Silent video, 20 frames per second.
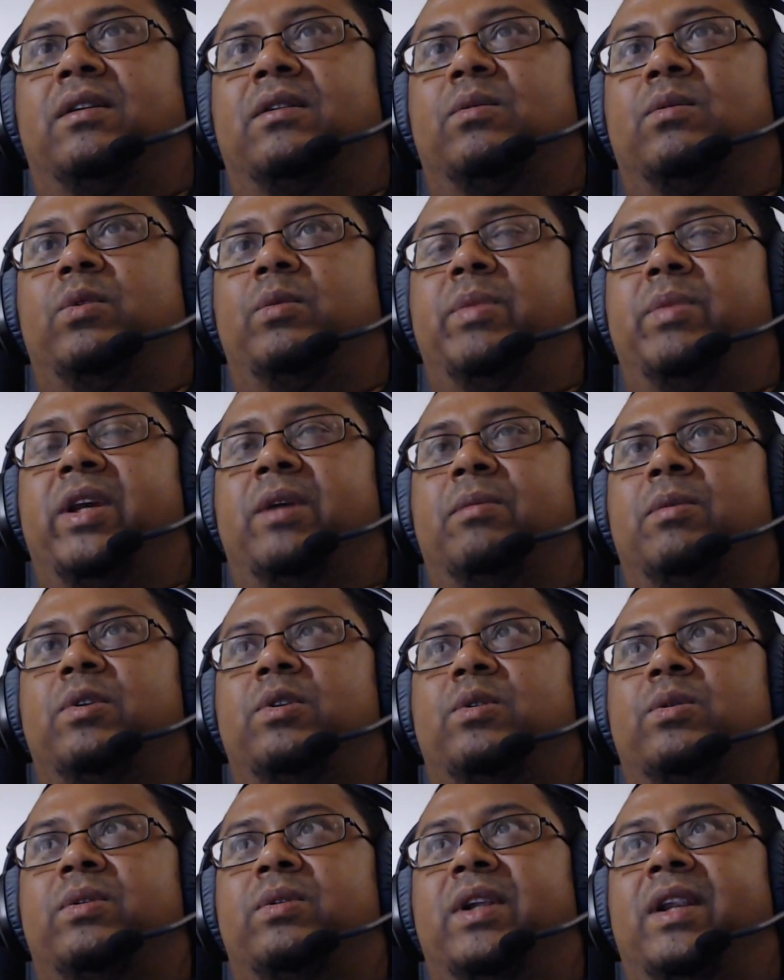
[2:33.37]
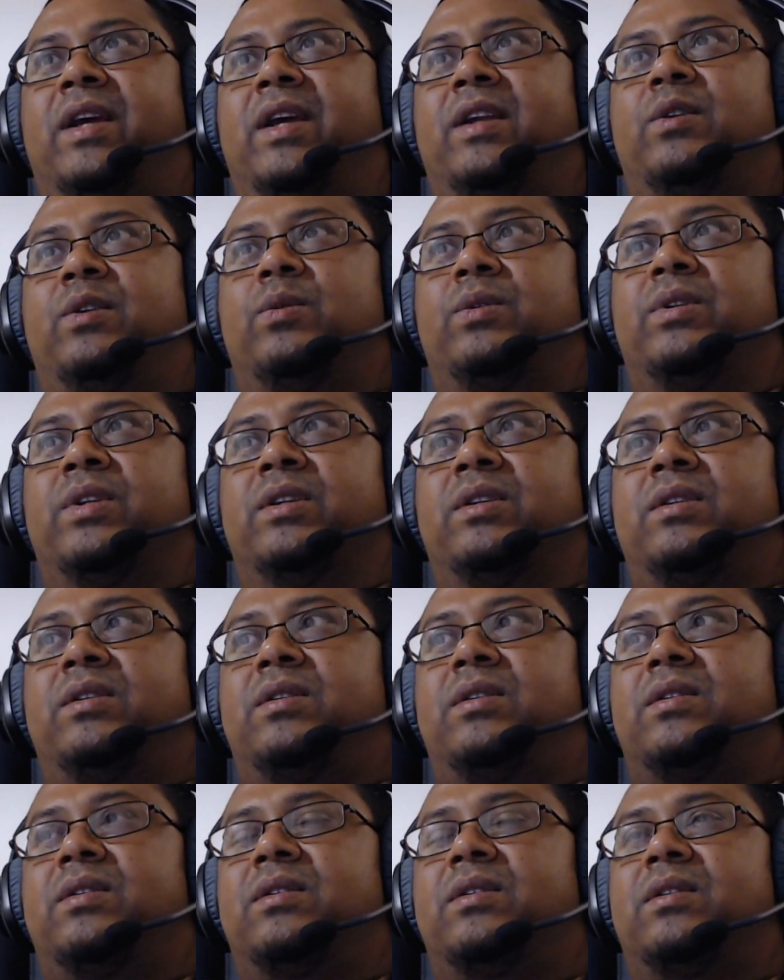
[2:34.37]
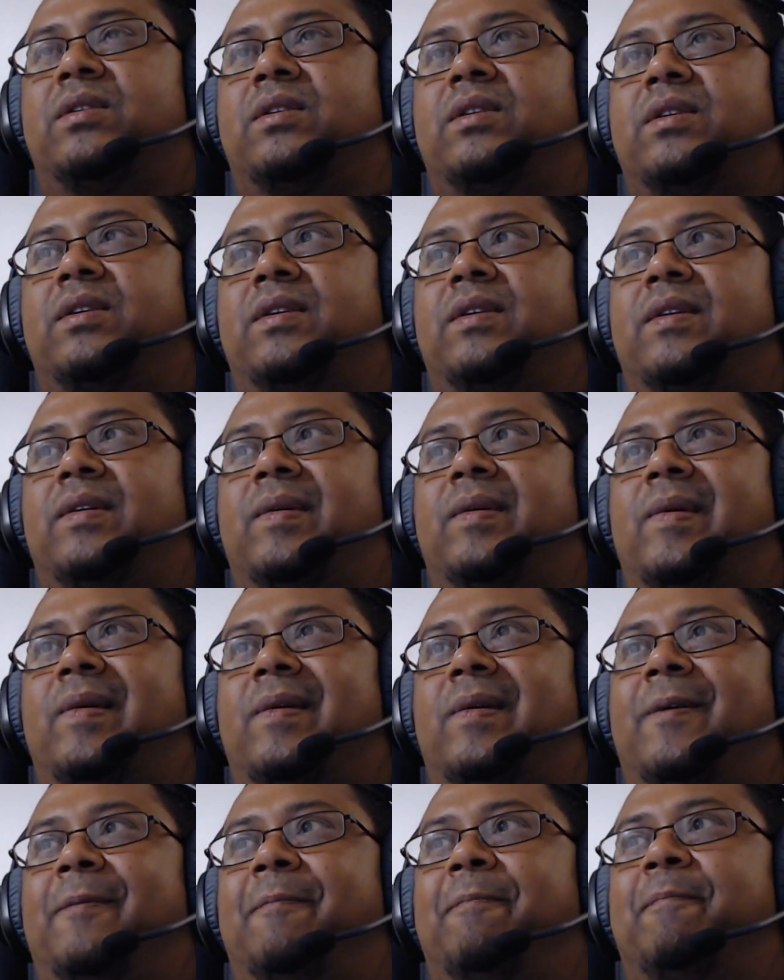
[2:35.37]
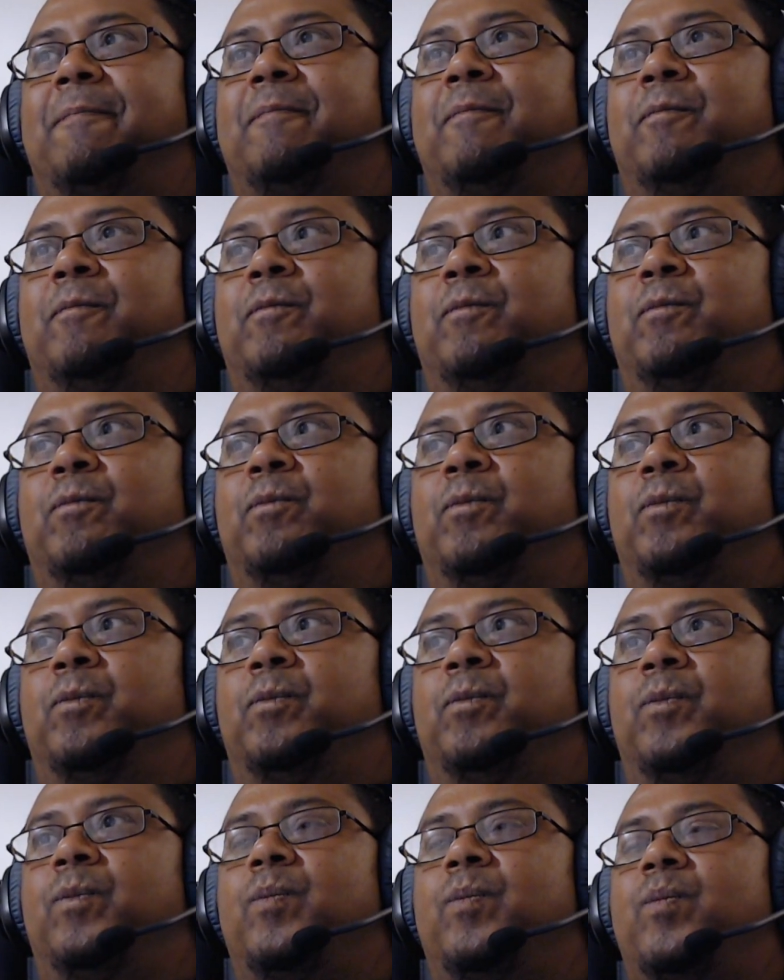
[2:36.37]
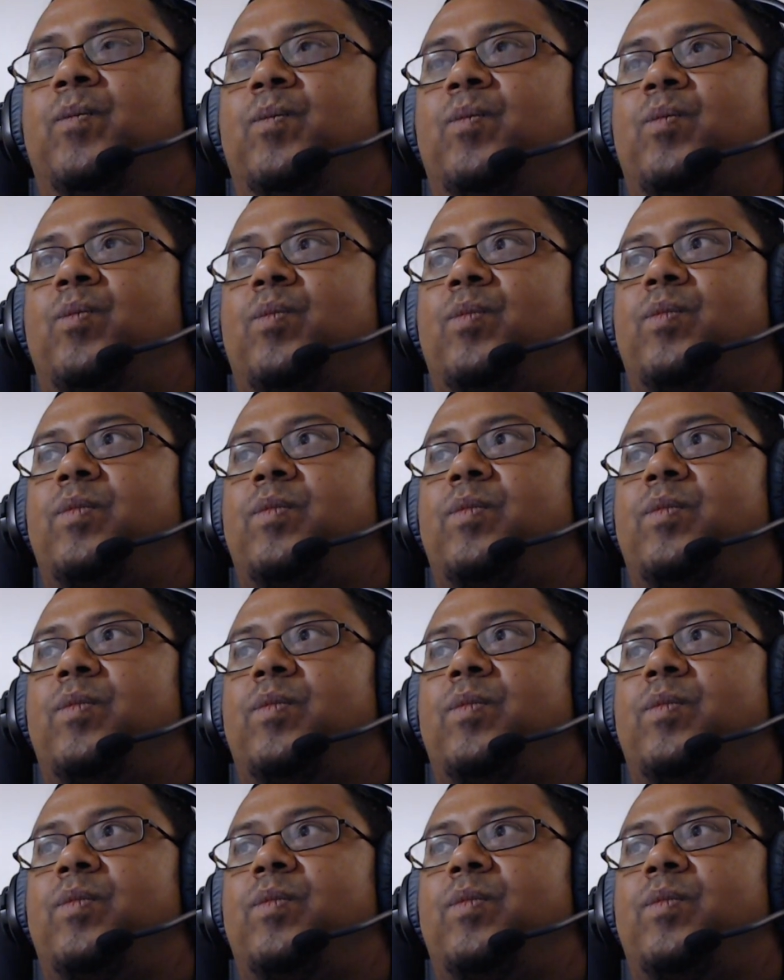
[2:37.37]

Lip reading: would be able to relate to this. Mm,